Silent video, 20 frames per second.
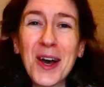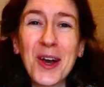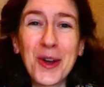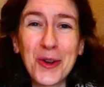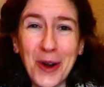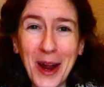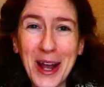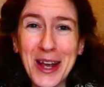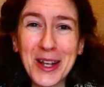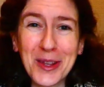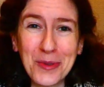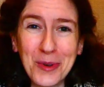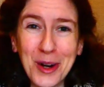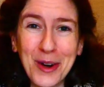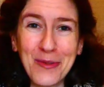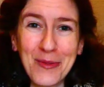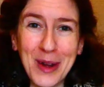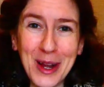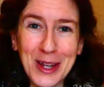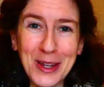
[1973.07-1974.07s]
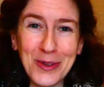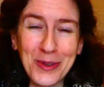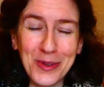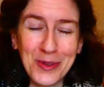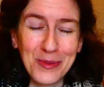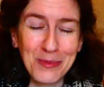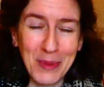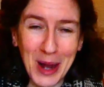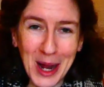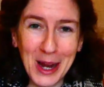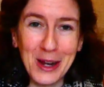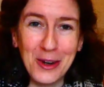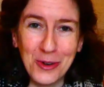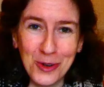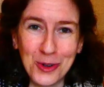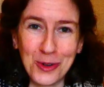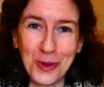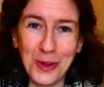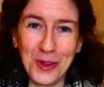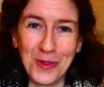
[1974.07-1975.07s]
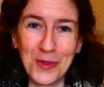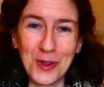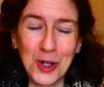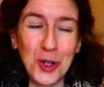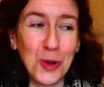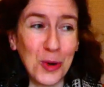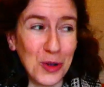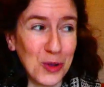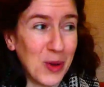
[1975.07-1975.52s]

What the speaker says: Gray is one of my neutrals for sure,